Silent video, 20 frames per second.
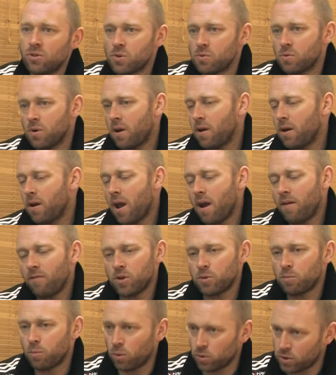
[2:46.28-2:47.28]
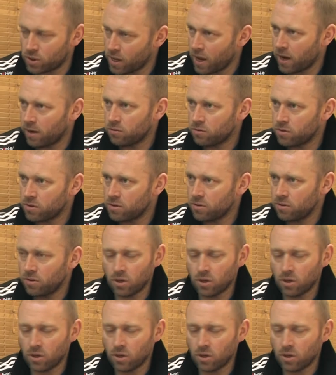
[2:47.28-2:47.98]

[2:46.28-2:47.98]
is, every sport's dangerous.